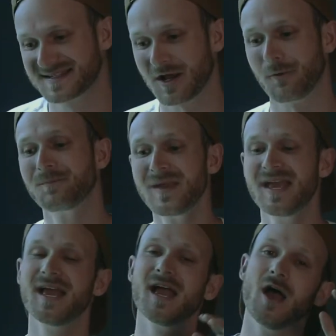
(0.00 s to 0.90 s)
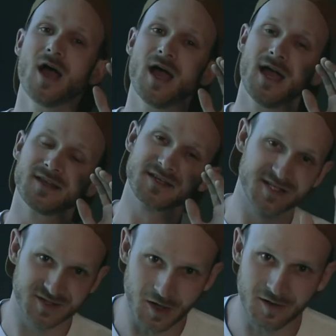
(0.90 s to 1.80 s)
So. To
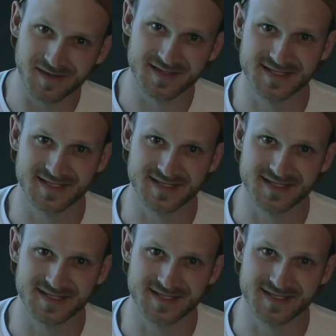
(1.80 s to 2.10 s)
start this